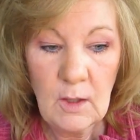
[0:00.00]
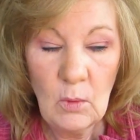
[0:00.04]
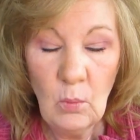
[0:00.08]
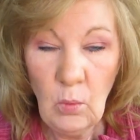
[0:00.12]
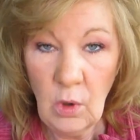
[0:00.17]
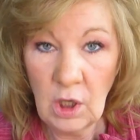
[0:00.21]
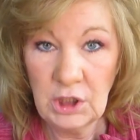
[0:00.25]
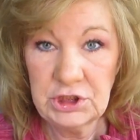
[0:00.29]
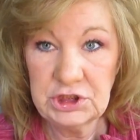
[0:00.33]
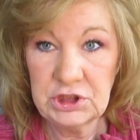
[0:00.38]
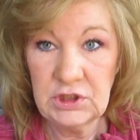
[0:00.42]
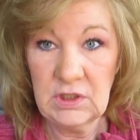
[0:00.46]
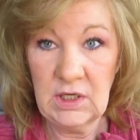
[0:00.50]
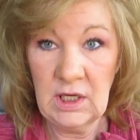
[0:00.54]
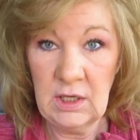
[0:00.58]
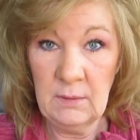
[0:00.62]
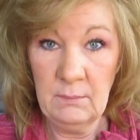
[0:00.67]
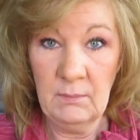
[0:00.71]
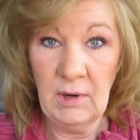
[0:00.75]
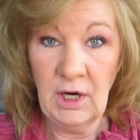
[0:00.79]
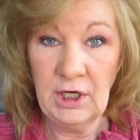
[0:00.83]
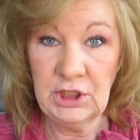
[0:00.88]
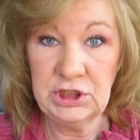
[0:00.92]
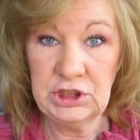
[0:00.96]
watch it
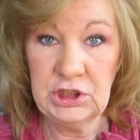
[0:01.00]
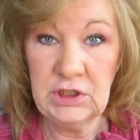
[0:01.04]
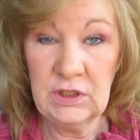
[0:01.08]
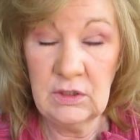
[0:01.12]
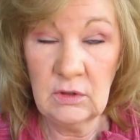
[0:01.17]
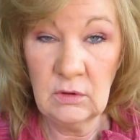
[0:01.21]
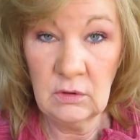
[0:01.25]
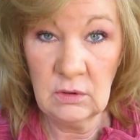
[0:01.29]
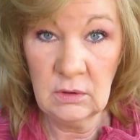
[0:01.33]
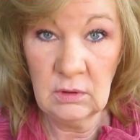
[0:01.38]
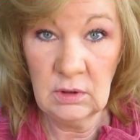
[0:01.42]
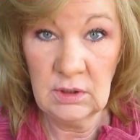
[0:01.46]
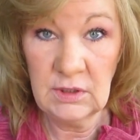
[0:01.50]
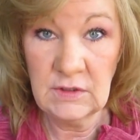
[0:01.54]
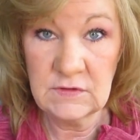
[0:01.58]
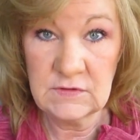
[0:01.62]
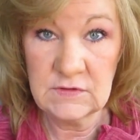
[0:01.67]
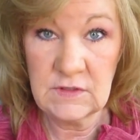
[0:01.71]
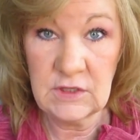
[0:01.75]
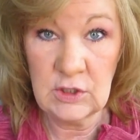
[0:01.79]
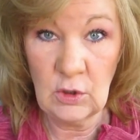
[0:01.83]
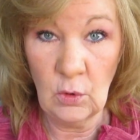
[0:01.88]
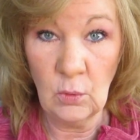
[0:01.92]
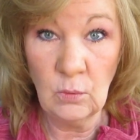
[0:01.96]
at my channel,
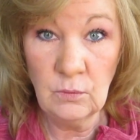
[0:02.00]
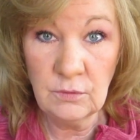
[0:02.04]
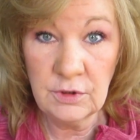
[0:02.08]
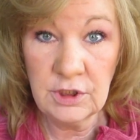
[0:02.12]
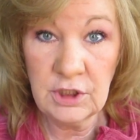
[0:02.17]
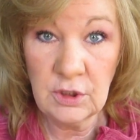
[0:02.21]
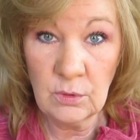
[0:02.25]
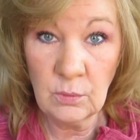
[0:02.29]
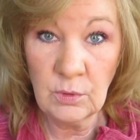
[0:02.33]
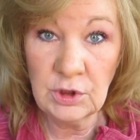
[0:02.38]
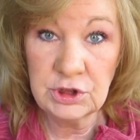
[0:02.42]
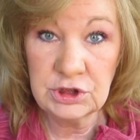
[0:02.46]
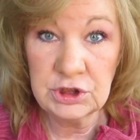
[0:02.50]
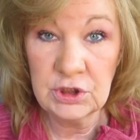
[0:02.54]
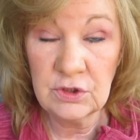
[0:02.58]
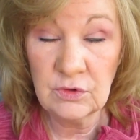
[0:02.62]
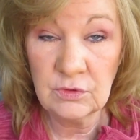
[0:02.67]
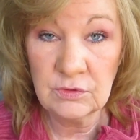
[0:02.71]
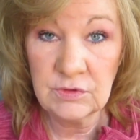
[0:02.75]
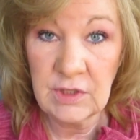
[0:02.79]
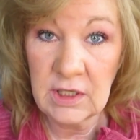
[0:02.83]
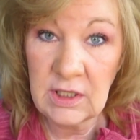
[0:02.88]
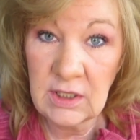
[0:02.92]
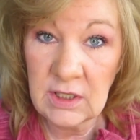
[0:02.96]
it's the only
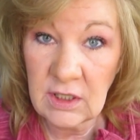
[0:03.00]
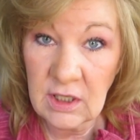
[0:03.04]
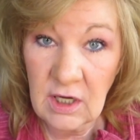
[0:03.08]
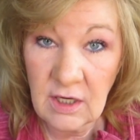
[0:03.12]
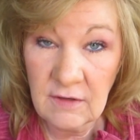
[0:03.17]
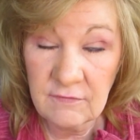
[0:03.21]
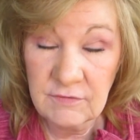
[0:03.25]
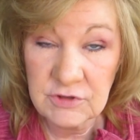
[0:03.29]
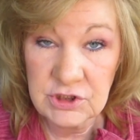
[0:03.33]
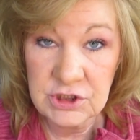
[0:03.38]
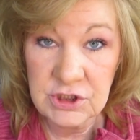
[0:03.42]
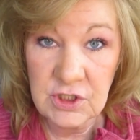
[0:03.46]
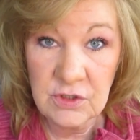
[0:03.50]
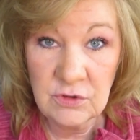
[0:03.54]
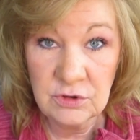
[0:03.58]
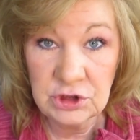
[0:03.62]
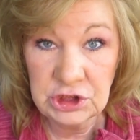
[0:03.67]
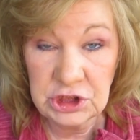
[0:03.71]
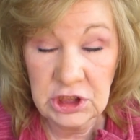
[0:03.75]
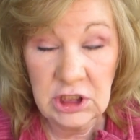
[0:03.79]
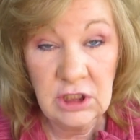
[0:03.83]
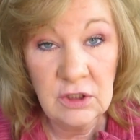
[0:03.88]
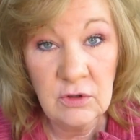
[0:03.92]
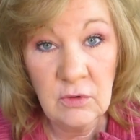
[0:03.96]
original Dana Coverstone
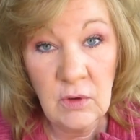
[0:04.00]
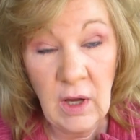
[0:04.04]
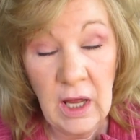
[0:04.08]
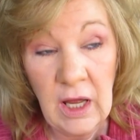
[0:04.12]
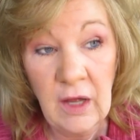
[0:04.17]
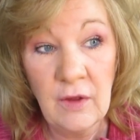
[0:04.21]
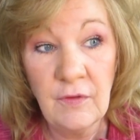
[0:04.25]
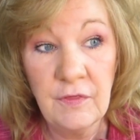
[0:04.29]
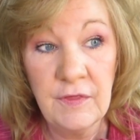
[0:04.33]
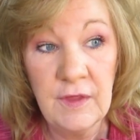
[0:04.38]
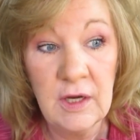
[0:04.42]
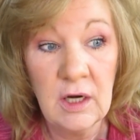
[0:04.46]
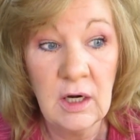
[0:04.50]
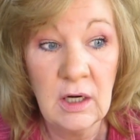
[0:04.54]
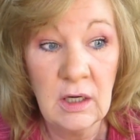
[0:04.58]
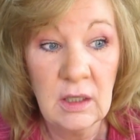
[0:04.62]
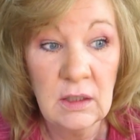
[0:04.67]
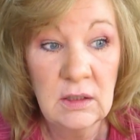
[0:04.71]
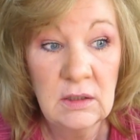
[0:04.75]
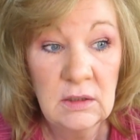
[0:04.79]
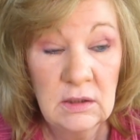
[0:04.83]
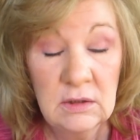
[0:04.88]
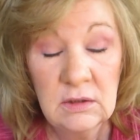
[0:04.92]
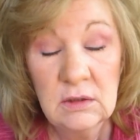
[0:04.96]
channel out there.
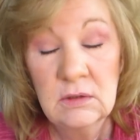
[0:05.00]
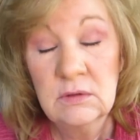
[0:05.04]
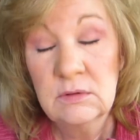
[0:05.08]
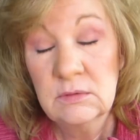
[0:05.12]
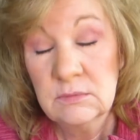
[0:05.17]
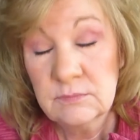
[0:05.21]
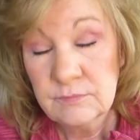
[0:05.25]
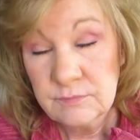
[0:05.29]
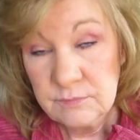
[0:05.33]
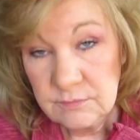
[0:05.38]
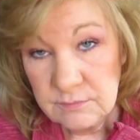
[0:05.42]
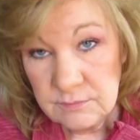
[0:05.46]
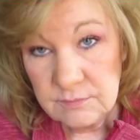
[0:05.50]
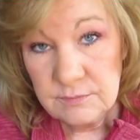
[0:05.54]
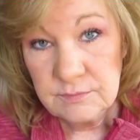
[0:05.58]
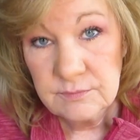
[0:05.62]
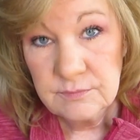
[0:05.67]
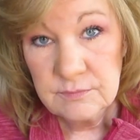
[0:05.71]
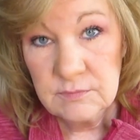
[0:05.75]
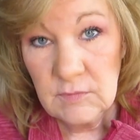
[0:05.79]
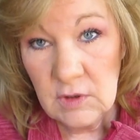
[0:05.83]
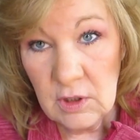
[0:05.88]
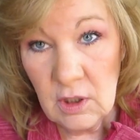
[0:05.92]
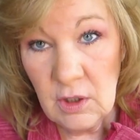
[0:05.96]

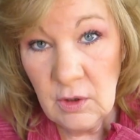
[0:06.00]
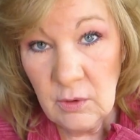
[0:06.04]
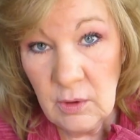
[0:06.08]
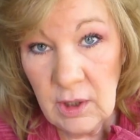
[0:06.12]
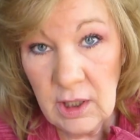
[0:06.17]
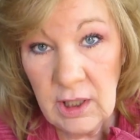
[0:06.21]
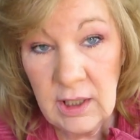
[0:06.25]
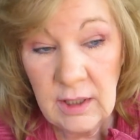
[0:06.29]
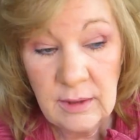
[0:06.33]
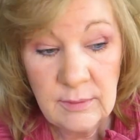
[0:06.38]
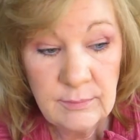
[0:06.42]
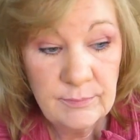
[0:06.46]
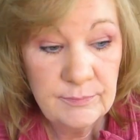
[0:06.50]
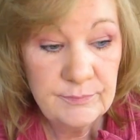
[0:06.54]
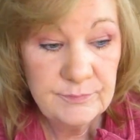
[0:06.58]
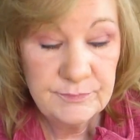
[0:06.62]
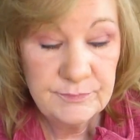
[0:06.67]
Okay,